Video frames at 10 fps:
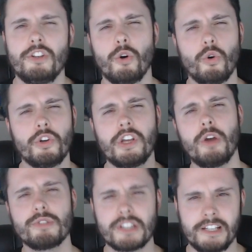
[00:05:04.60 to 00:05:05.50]
your
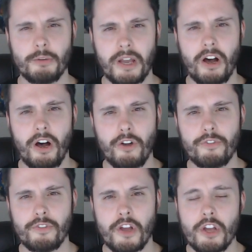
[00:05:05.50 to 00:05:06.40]
audio was a little bit
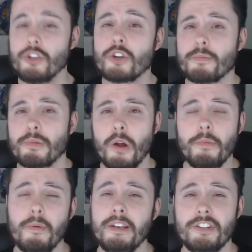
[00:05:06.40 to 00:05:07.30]
off, you could
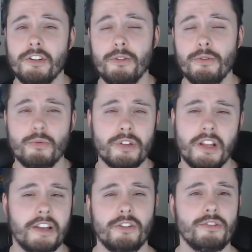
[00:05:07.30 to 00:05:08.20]
probably do with
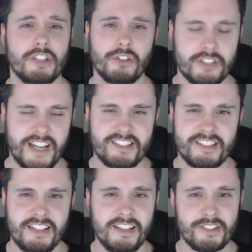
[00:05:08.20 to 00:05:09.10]
like using
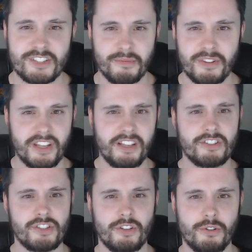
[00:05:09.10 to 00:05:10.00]
Audacity or something
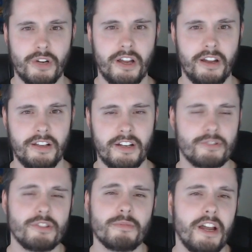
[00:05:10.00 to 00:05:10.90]
to,
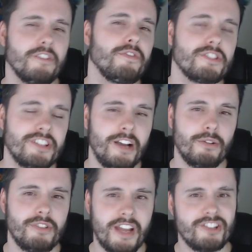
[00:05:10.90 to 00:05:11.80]
some kind of
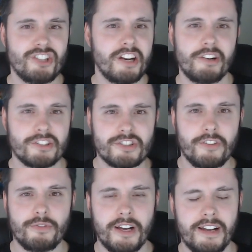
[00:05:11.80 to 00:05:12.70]
sound engineering
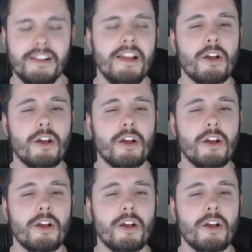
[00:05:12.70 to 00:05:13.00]
software